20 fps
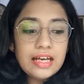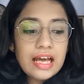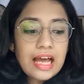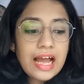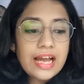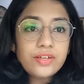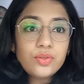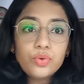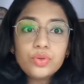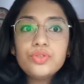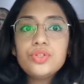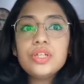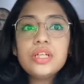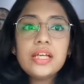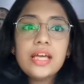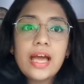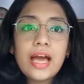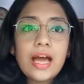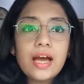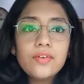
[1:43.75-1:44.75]
I don't really
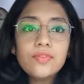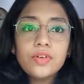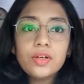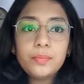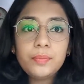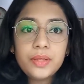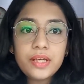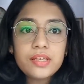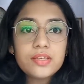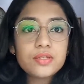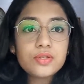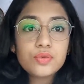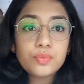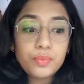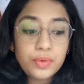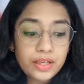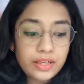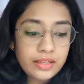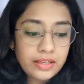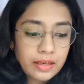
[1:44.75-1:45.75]
have a place to
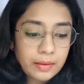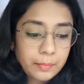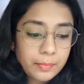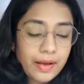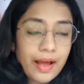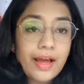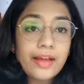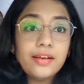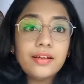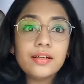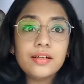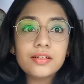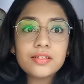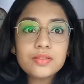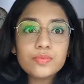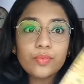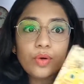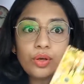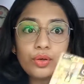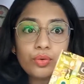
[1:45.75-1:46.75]
brain dump, and a
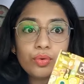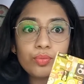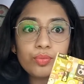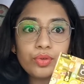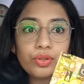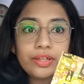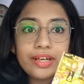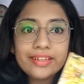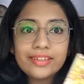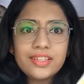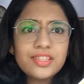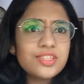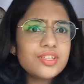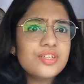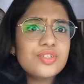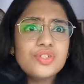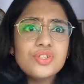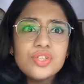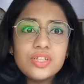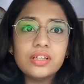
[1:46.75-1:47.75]
small notebook like this
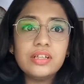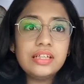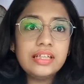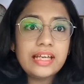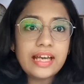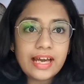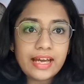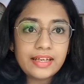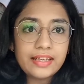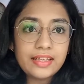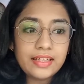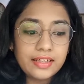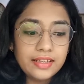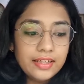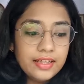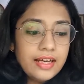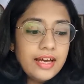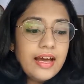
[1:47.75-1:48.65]
is really handy.